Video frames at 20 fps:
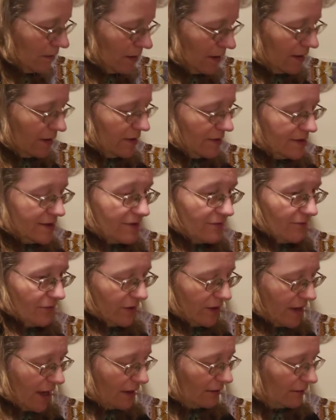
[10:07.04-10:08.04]
It is a
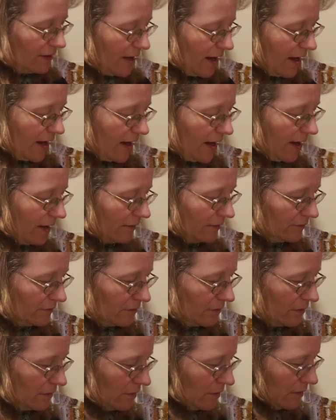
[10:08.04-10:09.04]
vanilla hat.
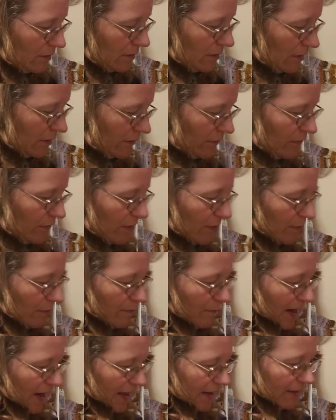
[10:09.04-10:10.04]
The
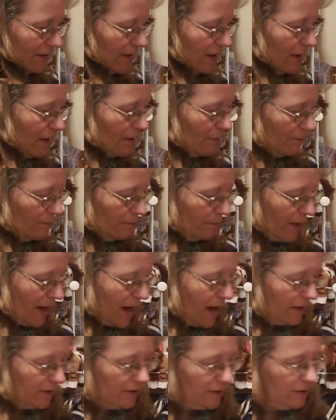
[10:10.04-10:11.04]
main
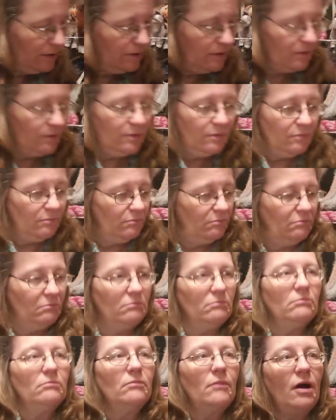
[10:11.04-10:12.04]
body
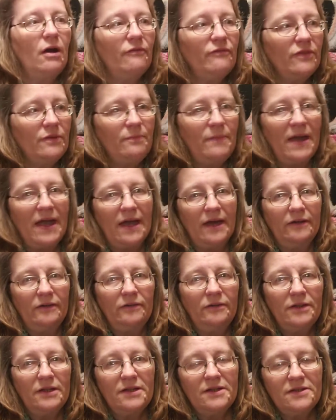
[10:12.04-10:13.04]
of the
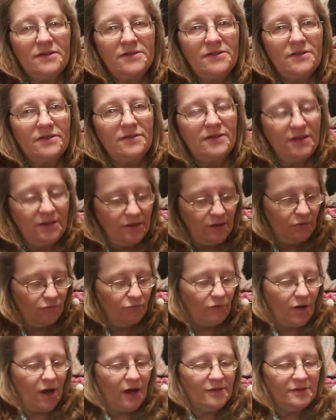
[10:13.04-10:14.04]
pattern is the
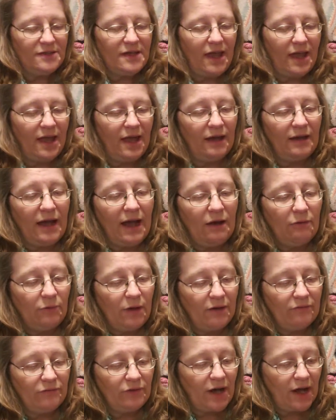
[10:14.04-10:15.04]
Ross hat.
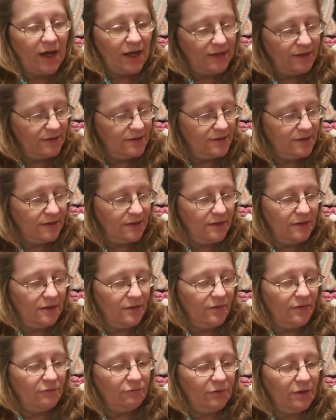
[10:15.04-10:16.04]
However, I did
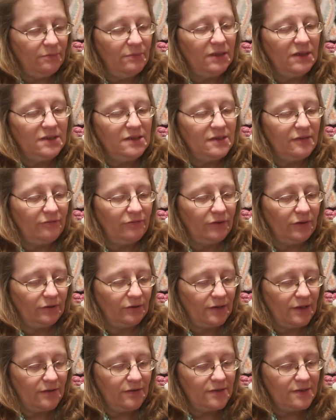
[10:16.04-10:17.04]
the ribbing
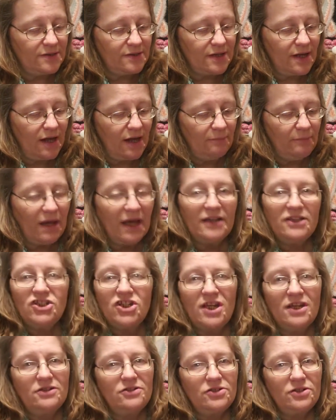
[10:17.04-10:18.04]
differently this time. I
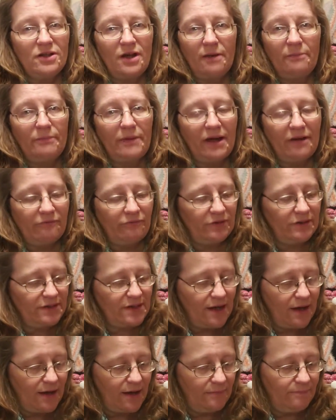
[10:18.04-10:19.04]
change it up every
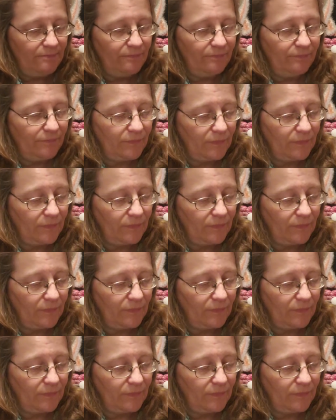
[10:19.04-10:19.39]
time.